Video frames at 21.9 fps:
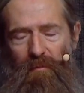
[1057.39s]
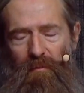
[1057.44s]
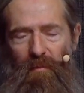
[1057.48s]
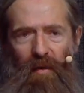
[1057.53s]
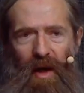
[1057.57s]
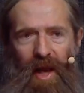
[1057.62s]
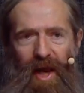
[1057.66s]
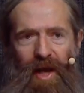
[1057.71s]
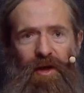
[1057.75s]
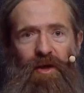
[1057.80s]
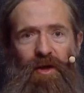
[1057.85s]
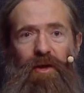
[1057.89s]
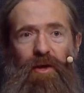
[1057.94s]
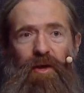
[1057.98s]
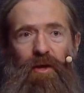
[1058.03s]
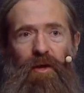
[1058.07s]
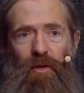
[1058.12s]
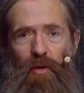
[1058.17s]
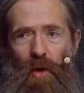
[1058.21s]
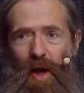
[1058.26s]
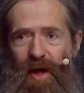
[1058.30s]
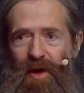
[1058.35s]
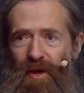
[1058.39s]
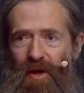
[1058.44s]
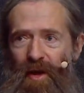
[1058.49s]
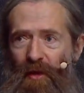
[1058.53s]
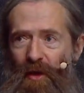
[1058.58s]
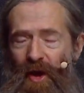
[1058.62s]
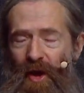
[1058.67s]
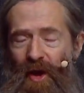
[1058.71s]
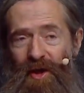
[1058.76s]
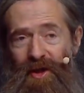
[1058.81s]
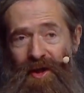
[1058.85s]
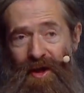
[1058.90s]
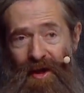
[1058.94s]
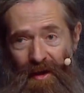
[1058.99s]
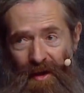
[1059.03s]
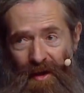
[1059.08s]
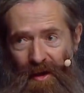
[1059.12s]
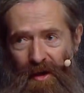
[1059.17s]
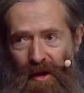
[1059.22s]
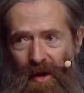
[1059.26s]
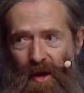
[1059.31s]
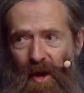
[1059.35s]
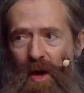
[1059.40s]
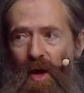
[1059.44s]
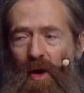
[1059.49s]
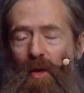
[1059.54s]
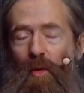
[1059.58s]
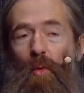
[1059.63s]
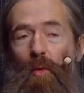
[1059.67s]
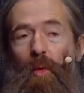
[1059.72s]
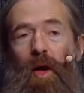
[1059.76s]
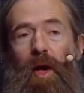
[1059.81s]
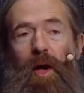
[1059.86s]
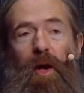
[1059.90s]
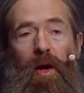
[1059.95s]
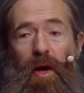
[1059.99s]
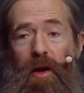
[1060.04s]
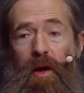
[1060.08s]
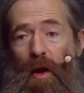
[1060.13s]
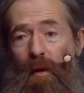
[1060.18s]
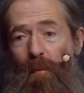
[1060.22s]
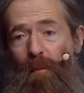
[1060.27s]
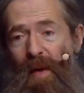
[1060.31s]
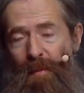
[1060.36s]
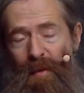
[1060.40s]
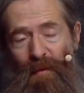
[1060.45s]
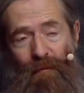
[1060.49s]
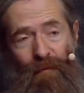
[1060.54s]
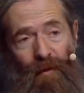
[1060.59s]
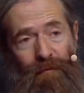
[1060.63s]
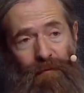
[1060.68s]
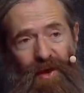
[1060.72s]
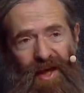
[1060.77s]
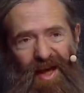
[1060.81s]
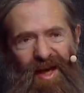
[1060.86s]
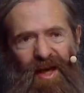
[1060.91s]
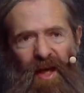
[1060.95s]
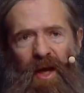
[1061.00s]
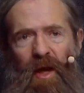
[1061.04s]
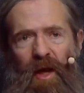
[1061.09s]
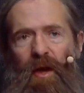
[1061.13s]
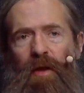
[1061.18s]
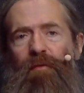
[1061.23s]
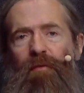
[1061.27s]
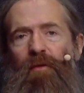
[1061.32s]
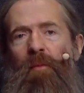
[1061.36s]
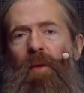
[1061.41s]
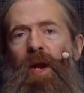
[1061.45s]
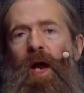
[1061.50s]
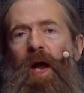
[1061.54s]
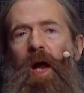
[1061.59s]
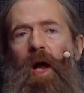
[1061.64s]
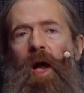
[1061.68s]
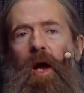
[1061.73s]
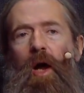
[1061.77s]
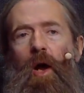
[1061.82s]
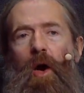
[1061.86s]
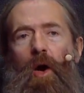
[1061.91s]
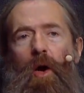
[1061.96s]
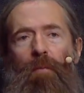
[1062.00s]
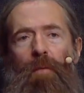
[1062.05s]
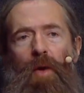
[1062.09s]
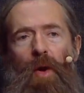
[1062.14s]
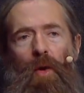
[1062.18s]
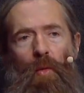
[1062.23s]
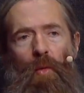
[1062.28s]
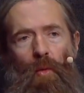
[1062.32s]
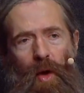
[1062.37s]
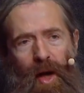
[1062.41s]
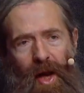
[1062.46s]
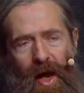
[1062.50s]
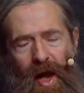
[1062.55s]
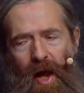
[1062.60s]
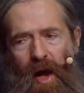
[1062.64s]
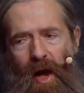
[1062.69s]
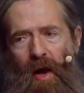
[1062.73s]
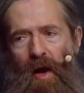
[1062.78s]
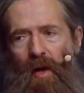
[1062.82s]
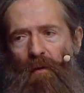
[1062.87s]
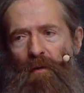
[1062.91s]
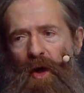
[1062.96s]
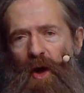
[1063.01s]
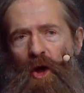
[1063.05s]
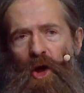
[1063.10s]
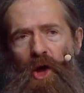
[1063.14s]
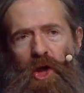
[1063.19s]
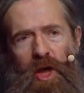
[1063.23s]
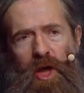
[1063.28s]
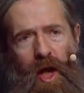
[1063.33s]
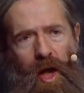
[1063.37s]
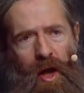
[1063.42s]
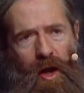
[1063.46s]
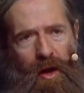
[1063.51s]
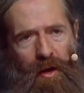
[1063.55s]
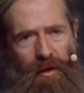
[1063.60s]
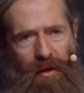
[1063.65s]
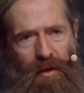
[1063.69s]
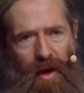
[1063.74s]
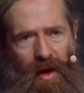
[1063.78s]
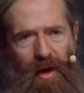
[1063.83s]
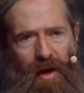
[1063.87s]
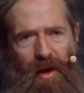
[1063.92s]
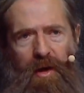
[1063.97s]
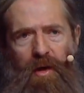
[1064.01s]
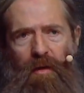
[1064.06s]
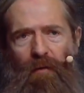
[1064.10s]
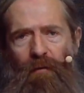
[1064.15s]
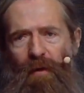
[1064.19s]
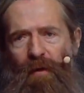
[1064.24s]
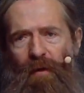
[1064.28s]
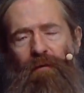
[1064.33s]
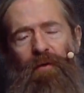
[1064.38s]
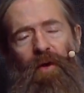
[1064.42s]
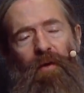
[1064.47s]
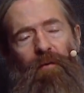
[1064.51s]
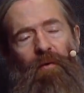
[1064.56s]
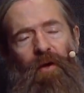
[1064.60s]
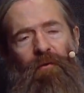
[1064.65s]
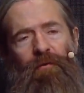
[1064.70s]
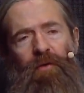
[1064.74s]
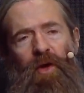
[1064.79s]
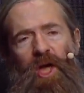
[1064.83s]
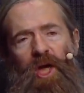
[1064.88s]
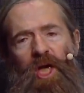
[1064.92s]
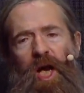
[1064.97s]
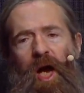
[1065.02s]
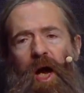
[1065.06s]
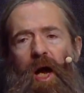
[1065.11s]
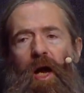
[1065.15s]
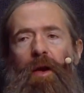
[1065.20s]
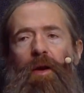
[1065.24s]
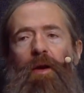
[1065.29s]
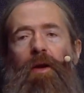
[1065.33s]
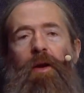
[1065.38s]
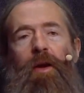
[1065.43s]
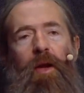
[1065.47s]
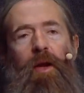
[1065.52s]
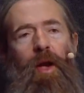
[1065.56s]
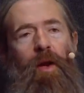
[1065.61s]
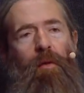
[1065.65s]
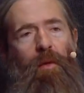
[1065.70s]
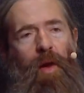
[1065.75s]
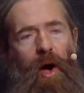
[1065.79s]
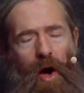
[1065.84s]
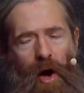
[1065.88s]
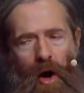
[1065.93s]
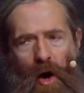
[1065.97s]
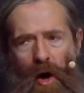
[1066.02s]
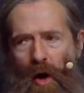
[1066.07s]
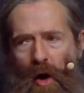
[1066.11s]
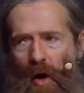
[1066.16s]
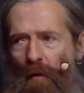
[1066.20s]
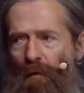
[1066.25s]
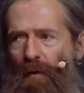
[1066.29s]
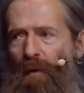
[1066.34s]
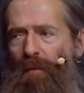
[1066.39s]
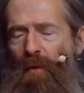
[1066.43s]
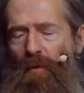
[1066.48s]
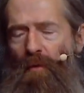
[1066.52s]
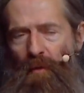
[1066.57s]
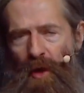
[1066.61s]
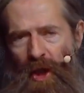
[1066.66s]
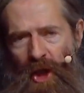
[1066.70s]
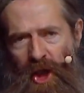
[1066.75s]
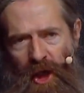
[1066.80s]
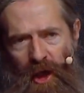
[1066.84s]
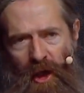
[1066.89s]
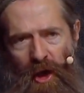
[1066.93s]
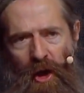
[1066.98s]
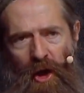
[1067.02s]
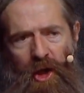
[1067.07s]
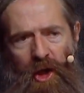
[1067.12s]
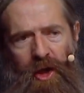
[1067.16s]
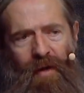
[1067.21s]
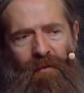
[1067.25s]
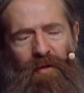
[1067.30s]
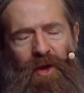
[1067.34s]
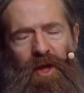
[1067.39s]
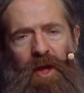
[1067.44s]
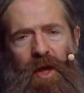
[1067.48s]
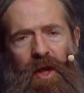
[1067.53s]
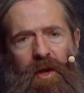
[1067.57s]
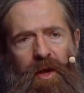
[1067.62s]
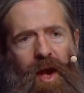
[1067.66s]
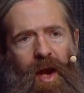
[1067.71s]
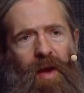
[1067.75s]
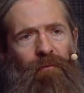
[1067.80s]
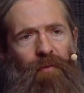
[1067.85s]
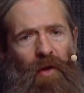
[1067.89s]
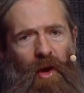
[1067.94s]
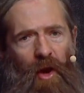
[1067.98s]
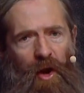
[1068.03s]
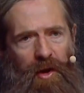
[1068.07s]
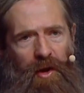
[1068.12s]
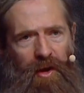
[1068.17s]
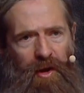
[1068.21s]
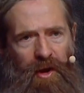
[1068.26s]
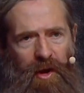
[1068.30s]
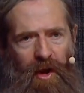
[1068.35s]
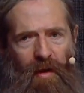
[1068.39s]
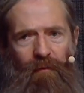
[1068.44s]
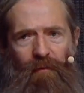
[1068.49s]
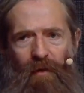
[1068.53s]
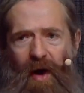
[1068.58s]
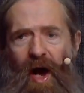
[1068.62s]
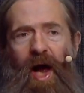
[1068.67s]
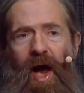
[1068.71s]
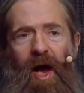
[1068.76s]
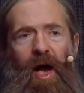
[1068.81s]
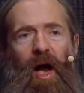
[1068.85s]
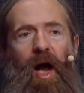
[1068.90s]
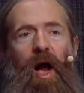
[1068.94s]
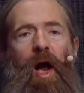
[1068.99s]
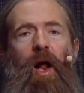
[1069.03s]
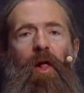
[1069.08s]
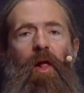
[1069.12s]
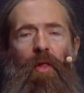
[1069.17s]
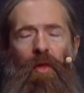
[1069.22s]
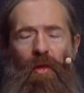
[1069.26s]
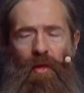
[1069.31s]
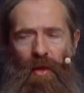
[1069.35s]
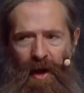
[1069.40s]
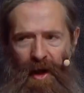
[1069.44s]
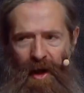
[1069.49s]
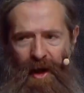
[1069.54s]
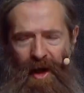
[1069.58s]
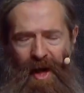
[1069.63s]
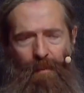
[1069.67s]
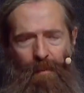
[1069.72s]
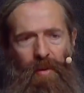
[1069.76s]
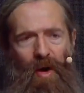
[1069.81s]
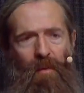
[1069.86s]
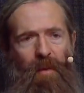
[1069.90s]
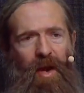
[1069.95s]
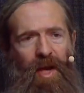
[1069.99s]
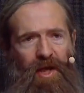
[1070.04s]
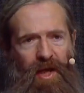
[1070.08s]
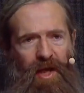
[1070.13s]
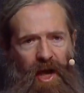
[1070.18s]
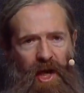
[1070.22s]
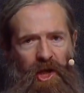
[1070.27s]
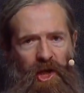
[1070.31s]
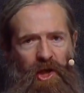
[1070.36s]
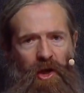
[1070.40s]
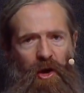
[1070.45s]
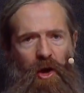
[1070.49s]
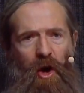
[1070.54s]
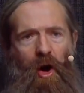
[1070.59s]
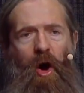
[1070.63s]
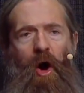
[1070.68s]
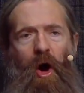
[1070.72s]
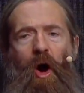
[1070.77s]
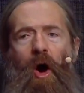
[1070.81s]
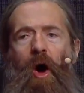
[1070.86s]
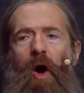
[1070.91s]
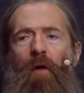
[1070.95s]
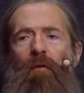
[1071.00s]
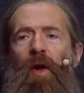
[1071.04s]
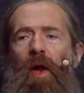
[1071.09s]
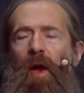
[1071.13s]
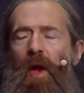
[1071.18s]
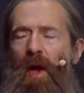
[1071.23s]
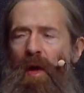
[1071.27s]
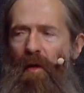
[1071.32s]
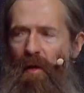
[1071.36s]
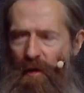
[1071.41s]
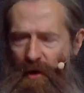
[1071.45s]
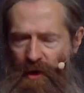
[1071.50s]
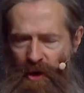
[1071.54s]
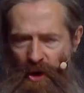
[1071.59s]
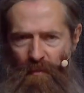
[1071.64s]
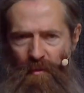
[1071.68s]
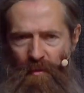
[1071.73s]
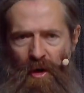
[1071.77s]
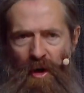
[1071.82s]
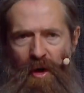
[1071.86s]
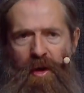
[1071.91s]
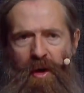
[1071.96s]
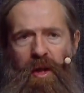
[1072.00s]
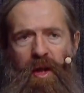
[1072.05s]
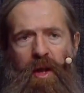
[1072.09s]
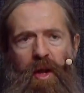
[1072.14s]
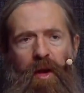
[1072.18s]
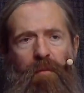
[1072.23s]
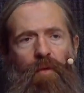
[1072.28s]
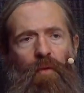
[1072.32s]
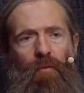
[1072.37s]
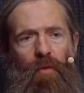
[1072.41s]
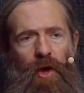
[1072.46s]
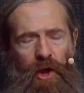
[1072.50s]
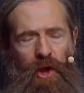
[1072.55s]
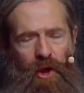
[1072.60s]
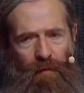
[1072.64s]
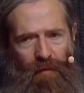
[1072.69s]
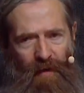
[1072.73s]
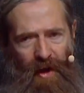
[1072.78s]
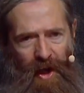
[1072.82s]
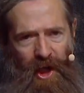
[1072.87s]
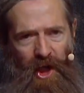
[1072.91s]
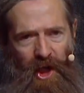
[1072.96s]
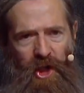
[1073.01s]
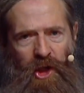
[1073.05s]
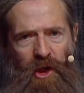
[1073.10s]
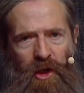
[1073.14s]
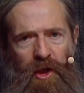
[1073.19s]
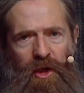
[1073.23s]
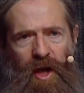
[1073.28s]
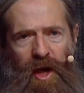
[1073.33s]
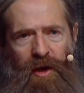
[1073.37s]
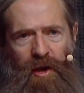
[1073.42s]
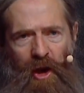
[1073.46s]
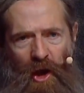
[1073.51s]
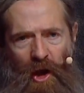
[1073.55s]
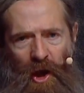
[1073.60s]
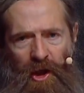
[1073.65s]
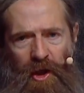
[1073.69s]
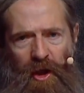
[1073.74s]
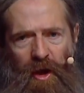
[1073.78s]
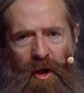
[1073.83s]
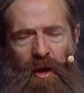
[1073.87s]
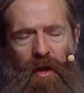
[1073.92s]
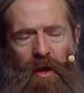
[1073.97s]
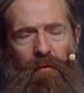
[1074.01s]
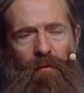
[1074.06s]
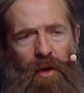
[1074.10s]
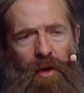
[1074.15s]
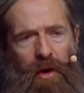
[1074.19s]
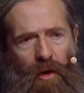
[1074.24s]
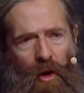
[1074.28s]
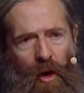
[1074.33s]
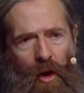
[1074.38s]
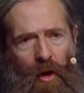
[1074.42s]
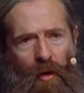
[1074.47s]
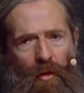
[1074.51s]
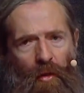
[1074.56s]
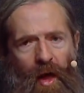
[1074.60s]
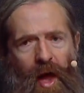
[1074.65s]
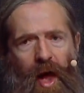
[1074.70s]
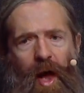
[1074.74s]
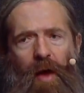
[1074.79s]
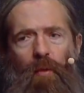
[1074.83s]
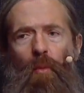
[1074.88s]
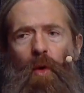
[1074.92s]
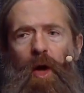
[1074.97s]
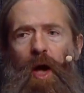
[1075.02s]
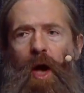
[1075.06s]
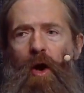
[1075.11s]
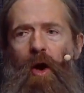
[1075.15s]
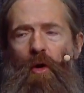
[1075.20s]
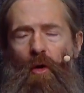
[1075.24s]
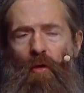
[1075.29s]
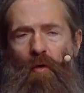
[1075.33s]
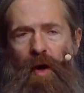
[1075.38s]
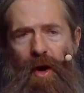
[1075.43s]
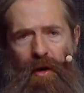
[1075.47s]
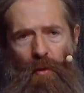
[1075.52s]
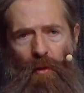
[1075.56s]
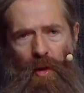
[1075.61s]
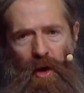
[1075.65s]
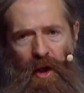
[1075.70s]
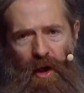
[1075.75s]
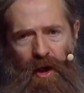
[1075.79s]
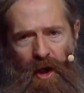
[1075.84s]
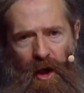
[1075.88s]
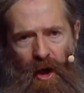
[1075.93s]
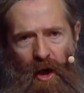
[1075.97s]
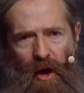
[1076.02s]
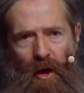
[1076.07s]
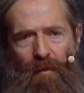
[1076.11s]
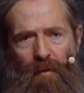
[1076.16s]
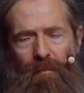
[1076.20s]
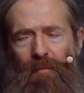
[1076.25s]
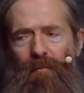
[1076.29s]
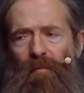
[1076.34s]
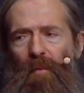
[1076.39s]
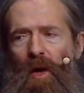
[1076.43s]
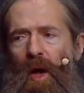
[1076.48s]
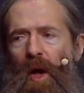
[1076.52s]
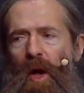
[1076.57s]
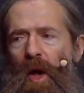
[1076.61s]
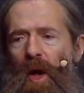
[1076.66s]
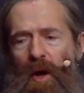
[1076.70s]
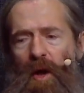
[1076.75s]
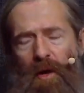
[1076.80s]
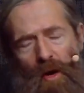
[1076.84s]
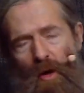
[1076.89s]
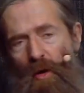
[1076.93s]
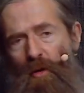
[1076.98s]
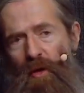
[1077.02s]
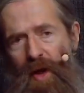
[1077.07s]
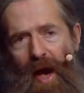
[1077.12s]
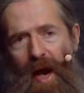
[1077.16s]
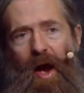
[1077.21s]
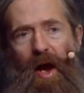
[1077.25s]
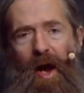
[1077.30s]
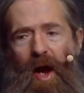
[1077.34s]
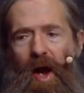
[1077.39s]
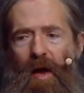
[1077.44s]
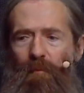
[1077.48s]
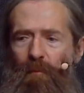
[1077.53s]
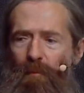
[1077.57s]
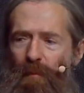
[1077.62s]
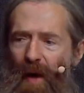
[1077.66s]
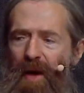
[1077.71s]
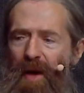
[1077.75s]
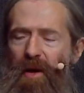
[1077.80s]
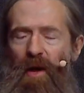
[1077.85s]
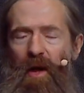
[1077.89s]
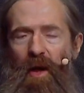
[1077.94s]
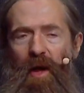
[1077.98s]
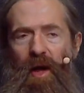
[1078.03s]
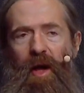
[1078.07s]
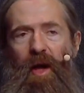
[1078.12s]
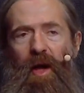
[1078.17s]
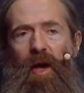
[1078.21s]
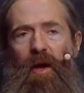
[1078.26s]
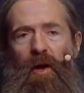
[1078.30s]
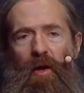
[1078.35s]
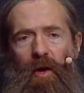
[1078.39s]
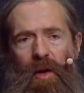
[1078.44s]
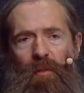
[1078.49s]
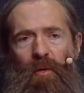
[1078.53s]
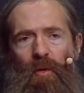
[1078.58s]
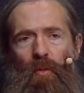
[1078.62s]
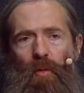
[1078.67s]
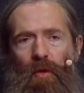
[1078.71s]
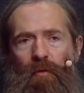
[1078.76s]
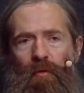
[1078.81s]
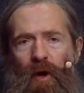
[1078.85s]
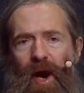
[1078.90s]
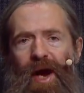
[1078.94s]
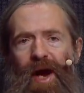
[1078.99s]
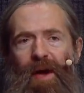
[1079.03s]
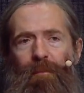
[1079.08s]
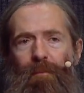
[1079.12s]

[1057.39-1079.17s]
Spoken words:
late 2030s, so maybe 15 years from now, we have a good chance, at least a 50-50 chance, of reaching longevity escape velocity via the implementation of numerous rejuvenation technologies of the sort that we are already working on. So yeah, I'm basically in agreement with Ray.